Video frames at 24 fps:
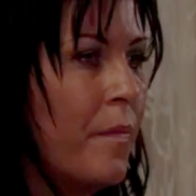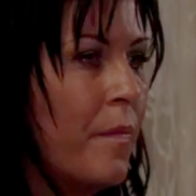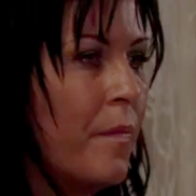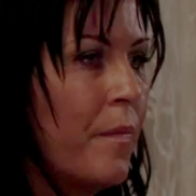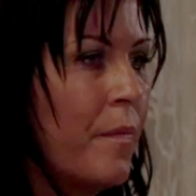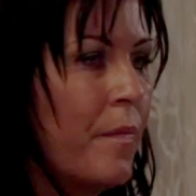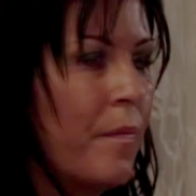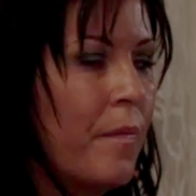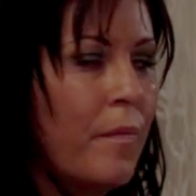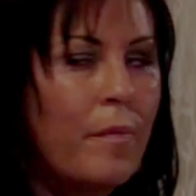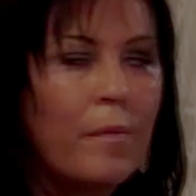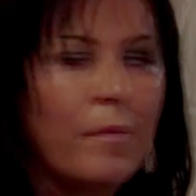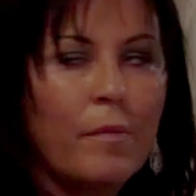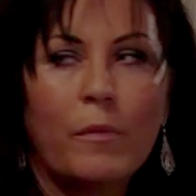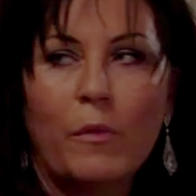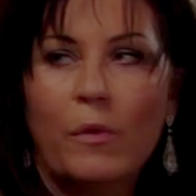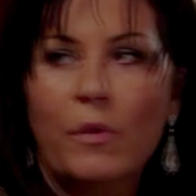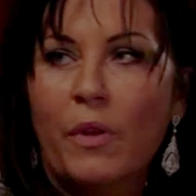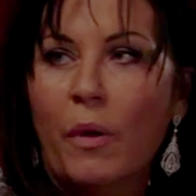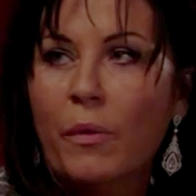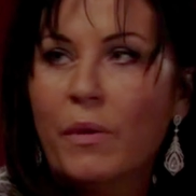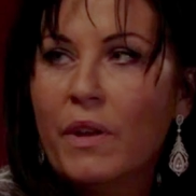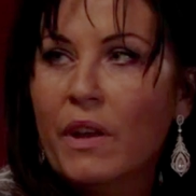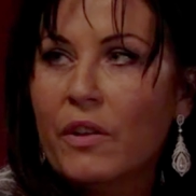you all this.
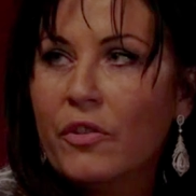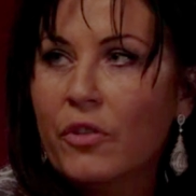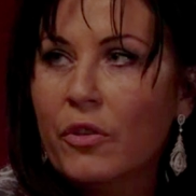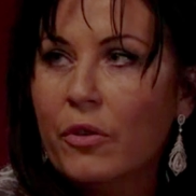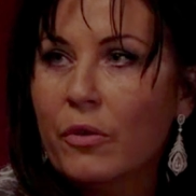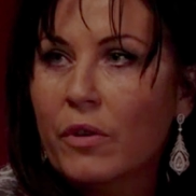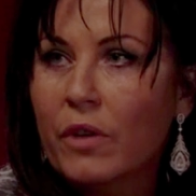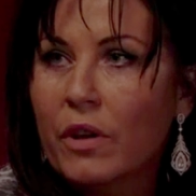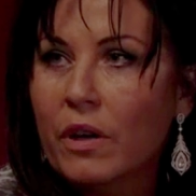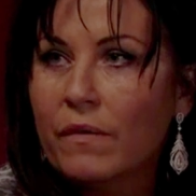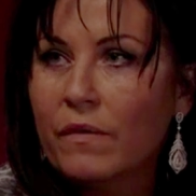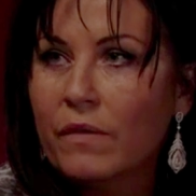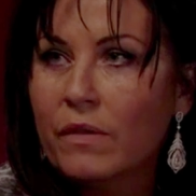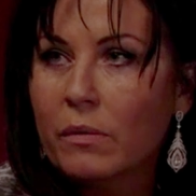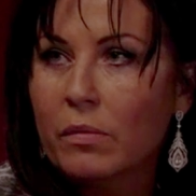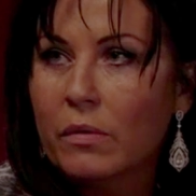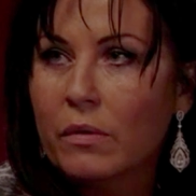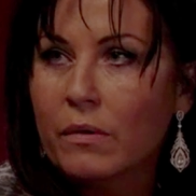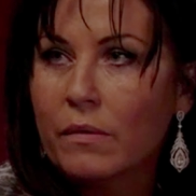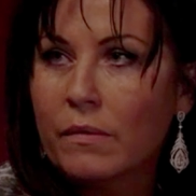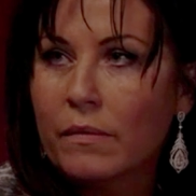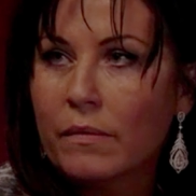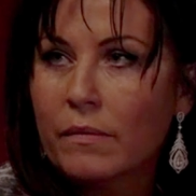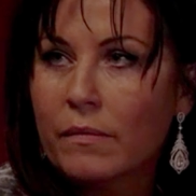But don't get too
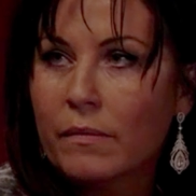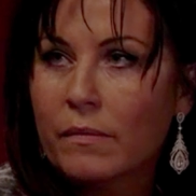comfortable.